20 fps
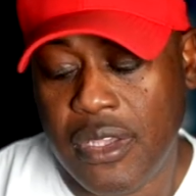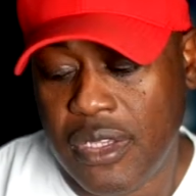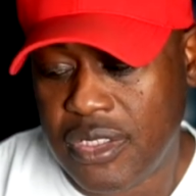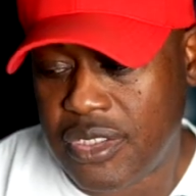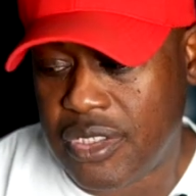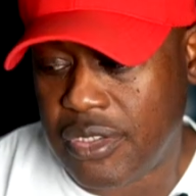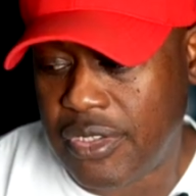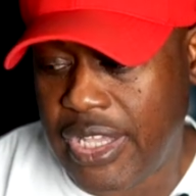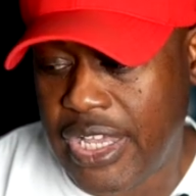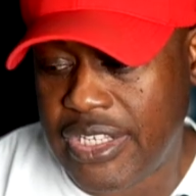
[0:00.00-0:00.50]

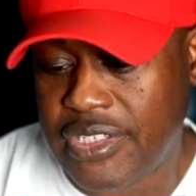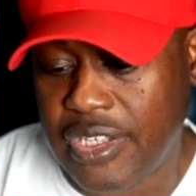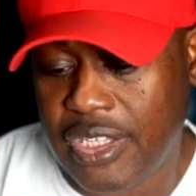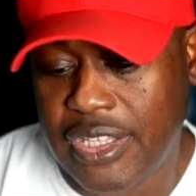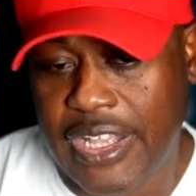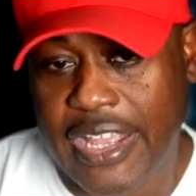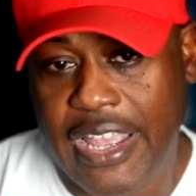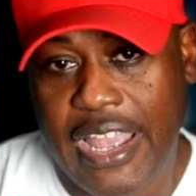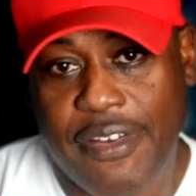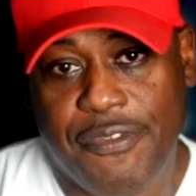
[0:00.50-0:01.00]
So that's
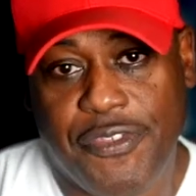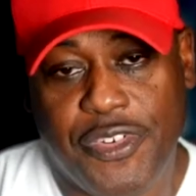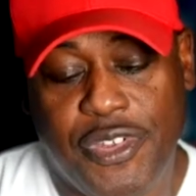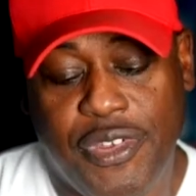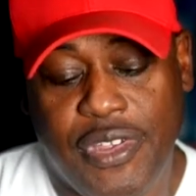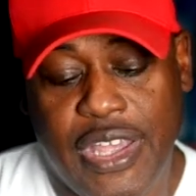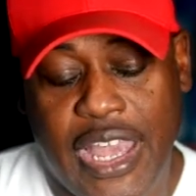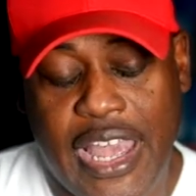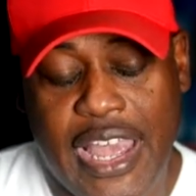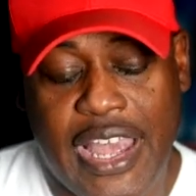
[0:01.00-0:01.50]
all I got for
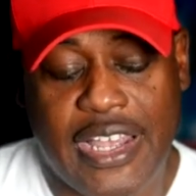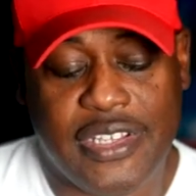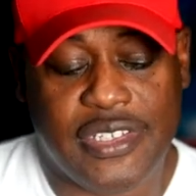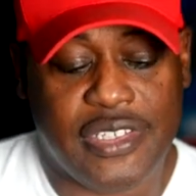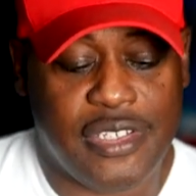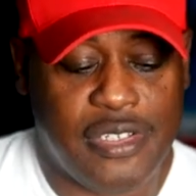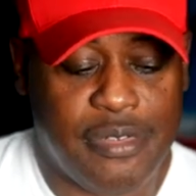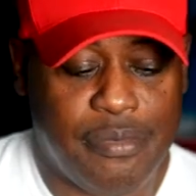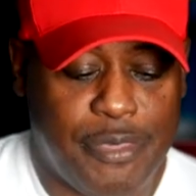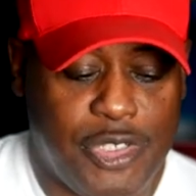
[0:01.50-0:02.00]
you
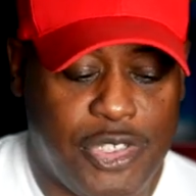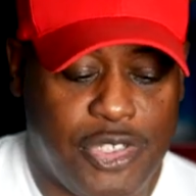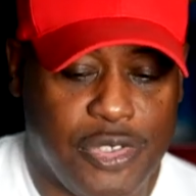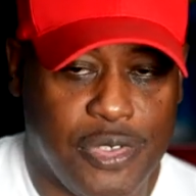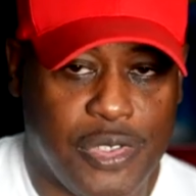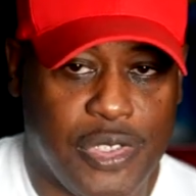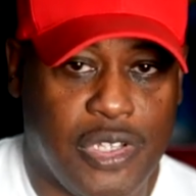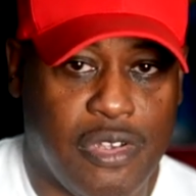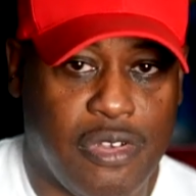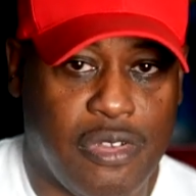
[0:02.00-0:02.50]
guys. Be
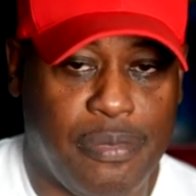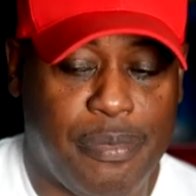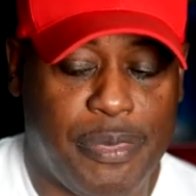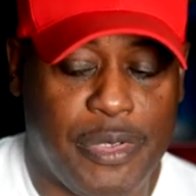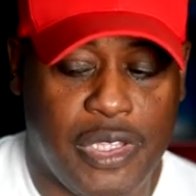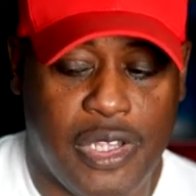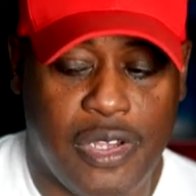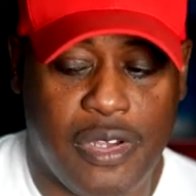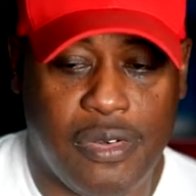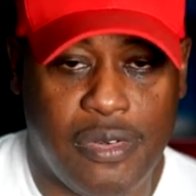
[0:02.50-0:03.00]
sure to go
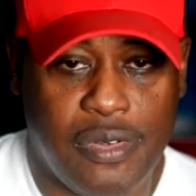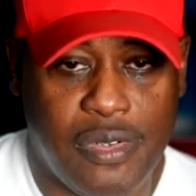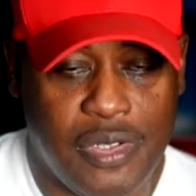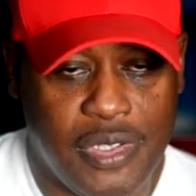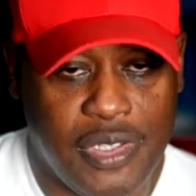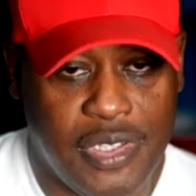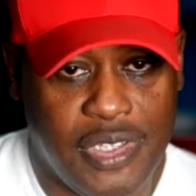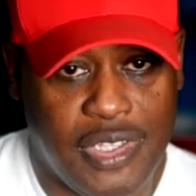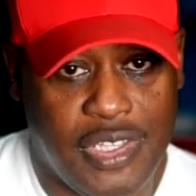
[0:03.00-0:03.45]
below,